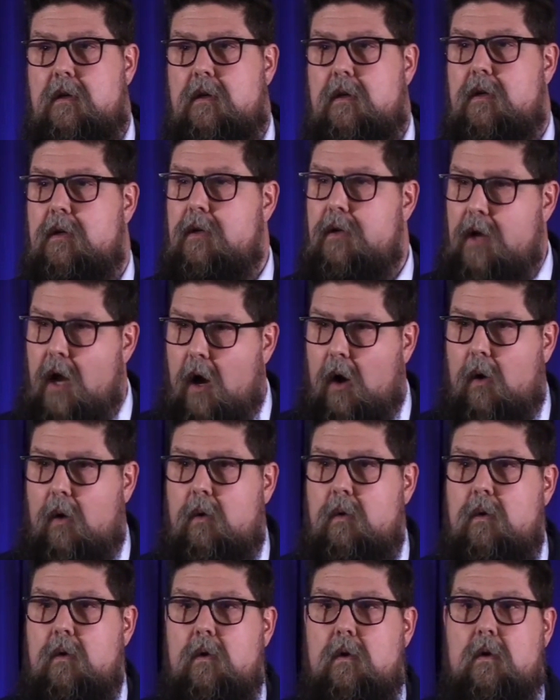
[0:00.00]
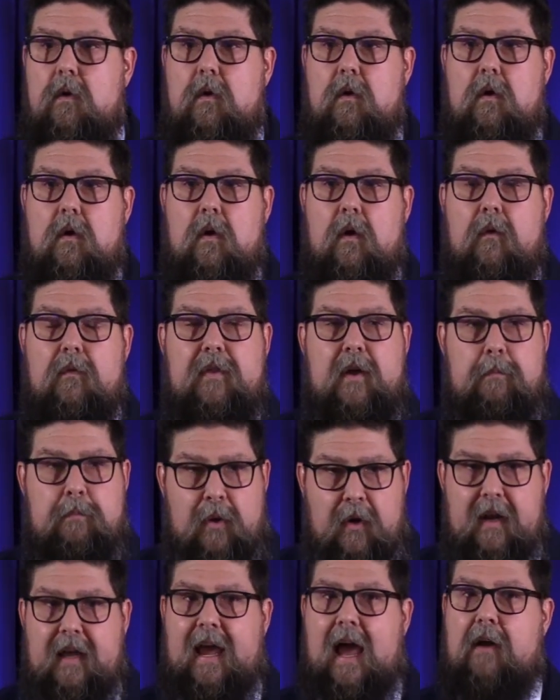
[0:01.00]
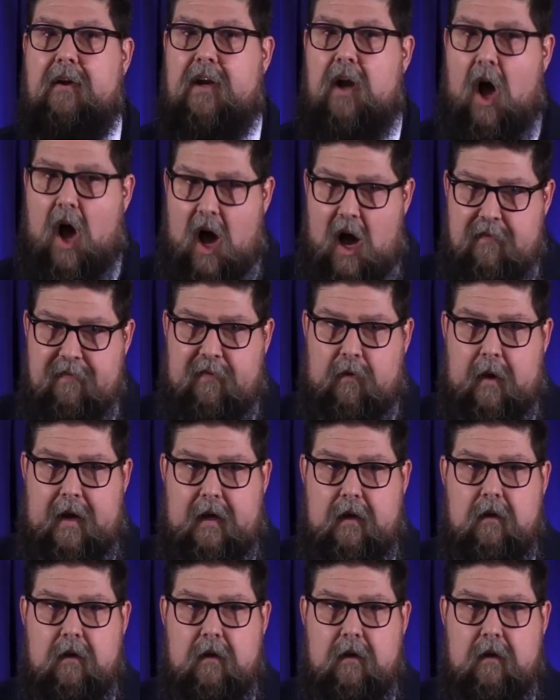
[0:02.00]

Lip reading: No, they're putting out an offering